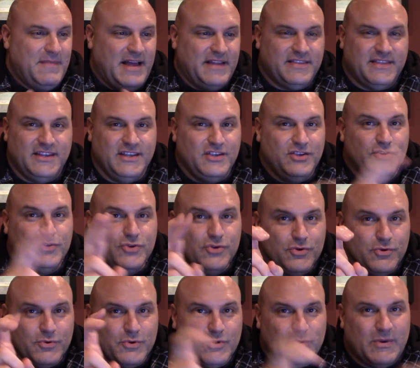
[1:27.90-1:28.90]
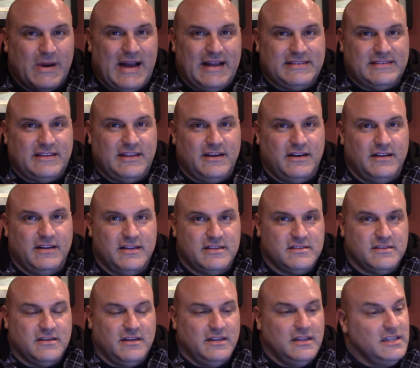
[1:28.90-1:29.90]
the guru out there that's
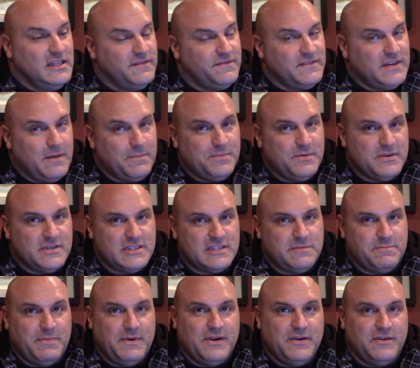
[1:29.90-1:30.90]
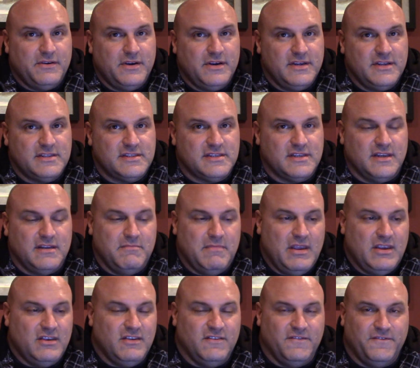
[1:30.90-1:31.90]
going to lift up your spirits and
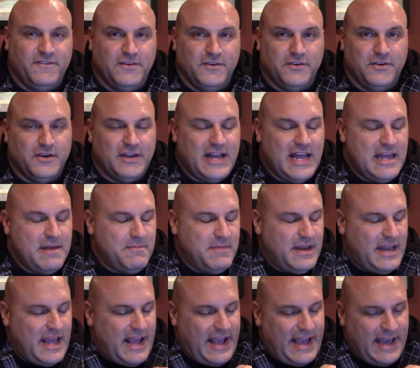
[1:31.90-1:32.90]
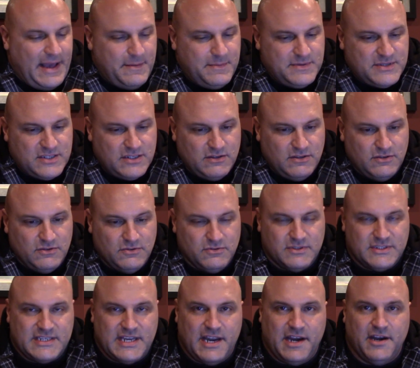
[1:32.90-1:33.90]
make you feel good. I am an
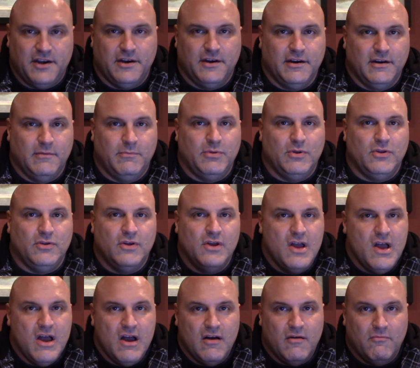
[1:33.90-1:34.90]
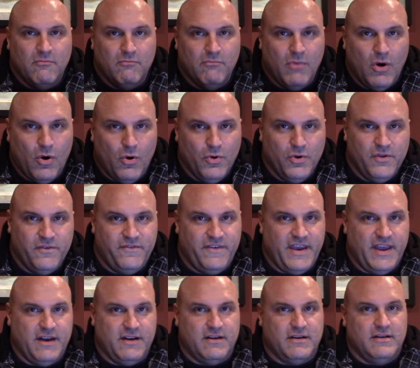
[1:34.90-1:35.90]
absolute terrible
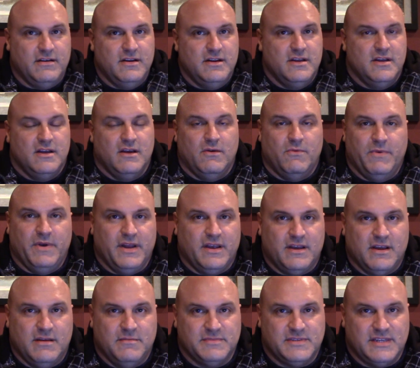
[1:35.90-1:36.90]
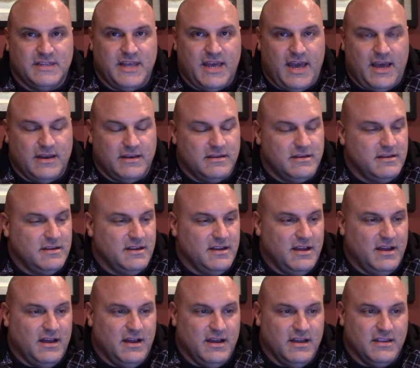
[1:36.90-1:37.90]
motivator when it comes to that.
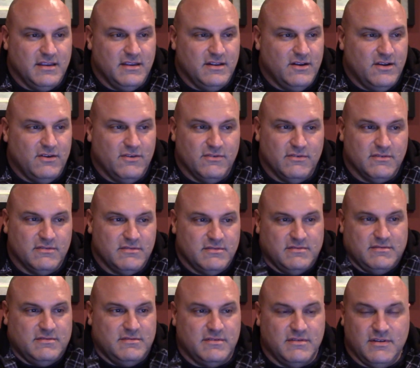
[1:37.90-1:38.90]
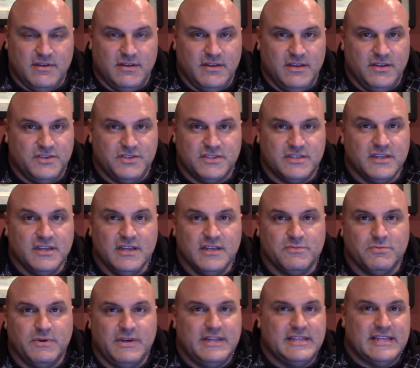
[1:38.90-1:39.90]
It is
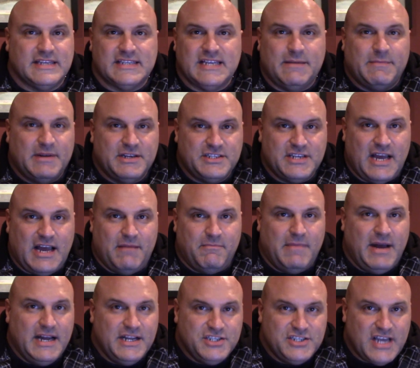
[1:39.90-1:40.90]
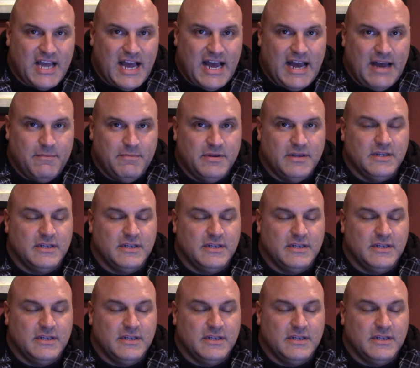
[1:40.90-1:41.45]
what it is. That's not my job. My job,